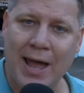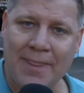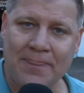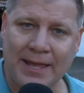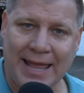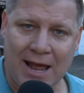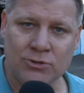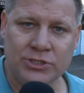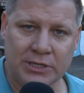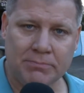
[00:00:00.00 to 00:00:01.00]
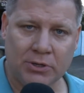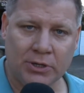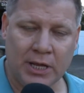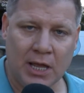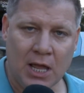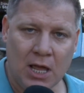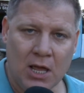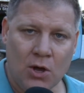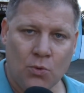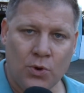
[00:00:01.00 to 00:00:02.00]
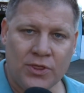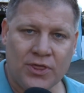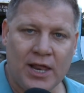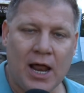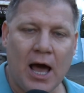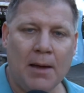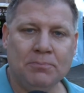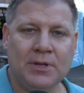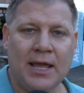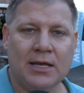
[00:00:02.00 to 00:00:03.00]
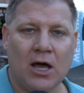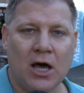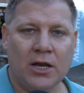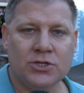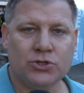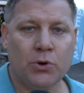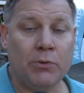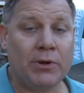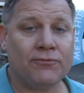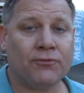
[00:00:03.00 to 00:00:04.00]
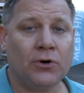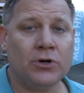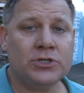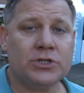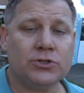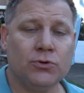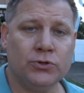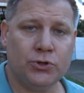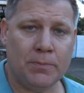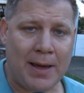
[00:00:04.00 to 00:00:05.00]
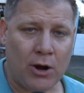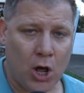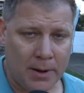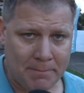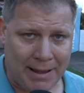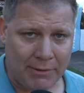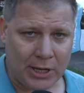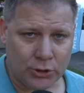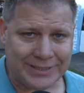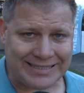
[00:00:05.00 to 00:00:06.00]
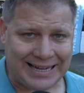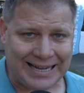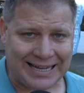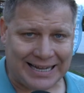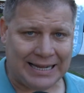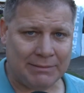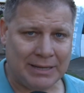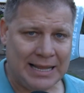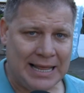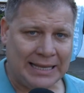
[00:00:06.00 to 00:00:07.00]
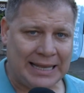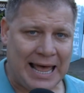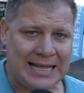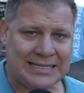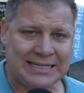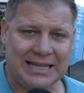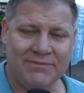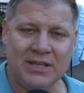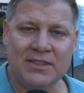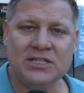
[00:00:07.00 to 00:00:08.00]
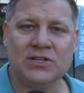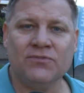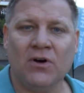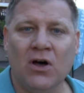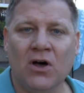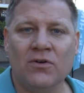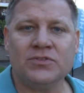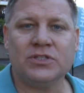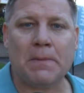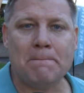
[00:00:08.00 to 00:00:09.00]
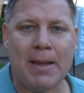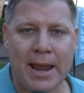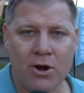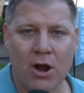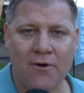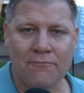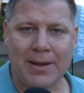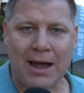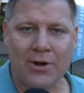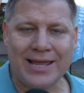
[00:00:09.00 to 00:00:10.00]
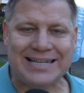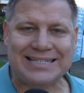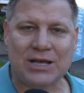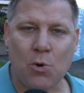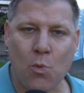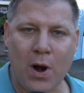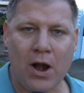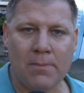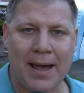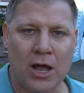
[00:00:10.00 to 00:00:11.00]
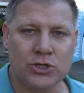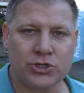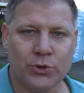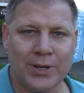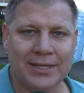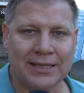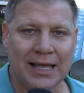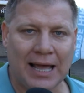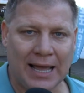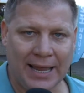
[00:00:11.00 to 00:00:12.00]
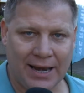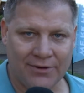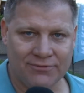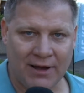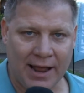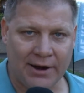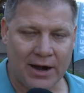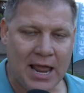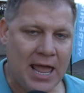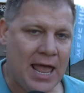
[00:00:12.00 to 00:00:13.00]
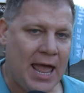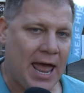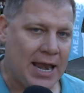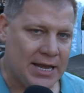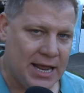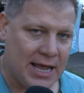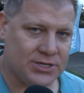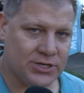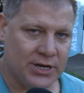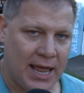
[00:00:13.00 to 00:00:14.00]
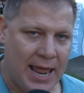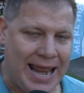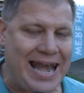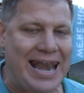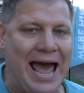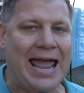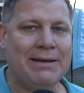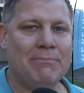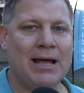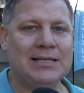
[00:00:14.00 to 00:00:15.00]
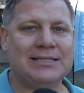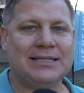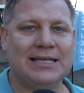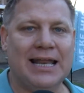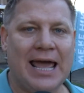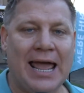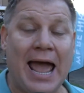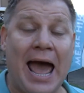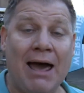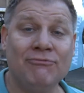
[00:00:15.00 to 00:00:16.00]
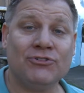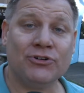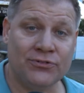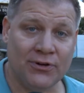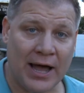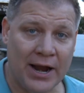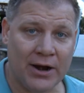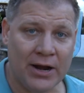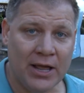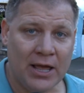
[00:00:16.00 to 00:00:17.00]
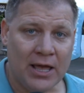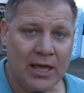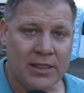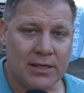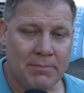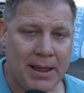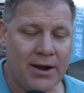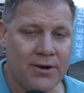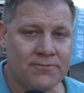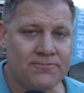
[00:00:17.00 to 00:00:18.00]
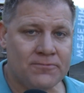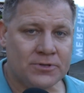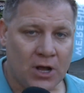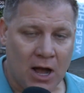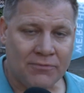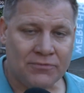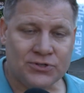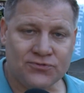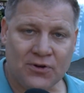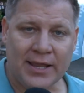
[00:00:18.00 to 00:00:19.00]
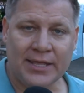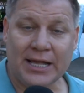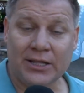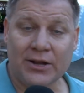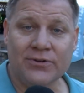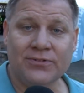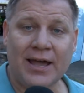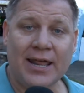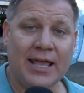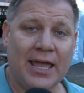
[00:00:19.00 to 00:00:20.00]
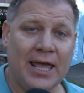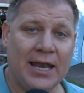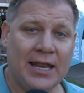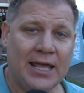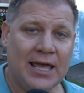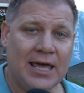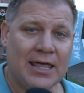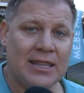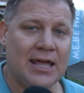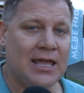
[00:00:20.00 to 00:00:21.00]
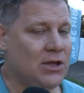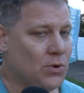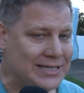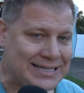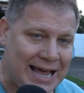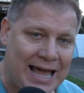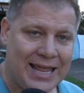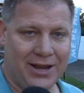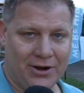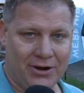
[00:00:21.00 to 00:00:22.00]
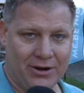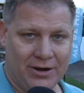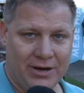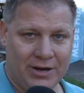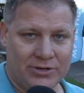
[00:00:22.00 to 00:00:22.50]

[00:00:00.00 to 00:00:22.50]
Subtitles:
at the county building with an update on a story we first told you about on MauiAlert.com last evening. This involves the mayor of Maui's whereabouts during the Lahaina fire. And yesterday, 9 months to the day after the fire, the mayor's office finally clarified again that he was not here